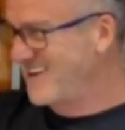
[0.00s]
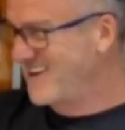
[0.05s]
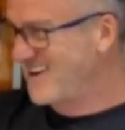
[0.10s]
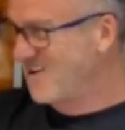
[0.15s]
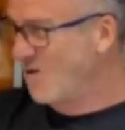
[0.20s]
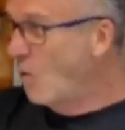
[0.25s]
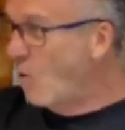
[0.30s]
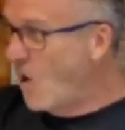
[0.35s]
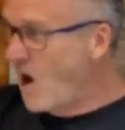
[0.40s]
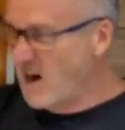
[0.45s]

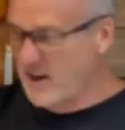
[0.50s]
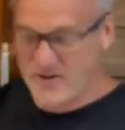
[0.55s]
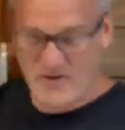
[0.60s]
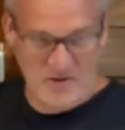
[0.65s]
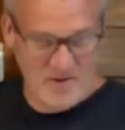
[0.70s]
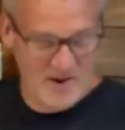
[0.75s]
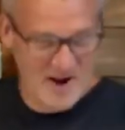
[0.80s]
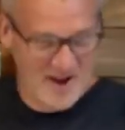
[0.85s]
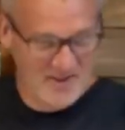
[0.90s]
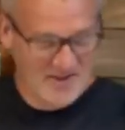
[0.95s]
Walked them
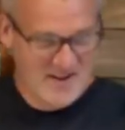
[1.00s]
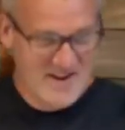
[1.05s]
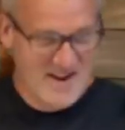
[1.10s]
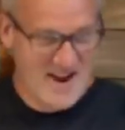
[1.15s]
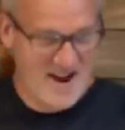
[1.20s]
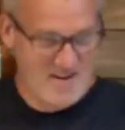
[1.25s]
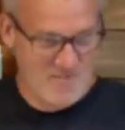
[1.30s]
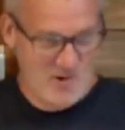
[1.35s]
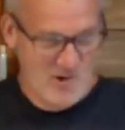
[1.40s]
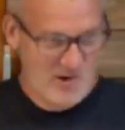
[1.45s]
around the
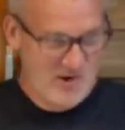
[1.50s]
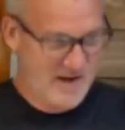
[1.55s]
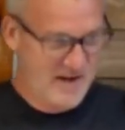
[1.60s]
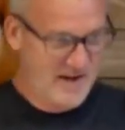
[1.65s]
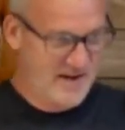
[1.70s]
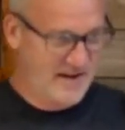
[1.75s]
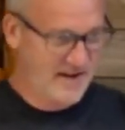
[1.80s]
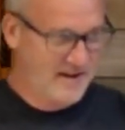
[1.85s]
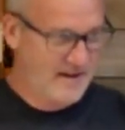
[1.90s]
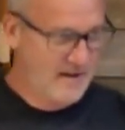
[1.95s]

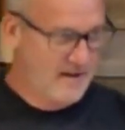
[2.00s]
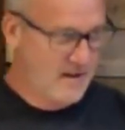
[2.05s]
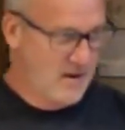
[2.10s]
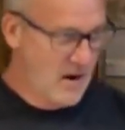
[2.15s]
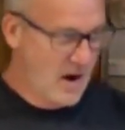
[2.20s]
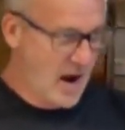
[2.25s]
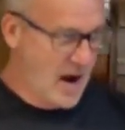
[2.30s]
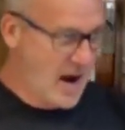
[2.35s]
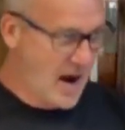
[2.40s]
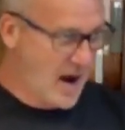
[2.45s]
neighborhood
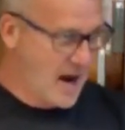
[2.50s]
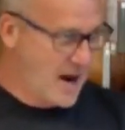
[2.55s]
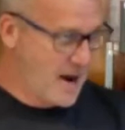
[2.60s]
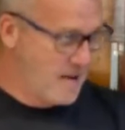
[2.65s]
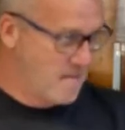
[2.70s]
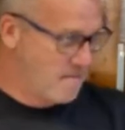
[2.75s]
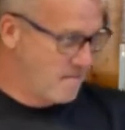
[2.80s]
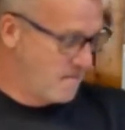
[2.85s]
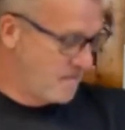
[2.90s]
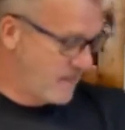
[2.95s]

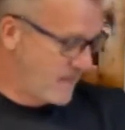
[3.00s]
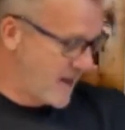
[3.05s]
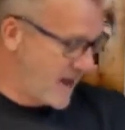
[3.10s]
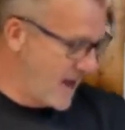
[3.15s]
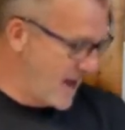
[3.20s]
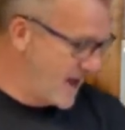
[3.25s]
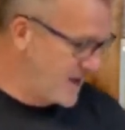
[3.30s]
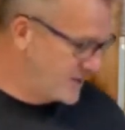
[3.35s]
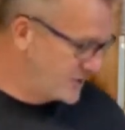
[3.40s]
and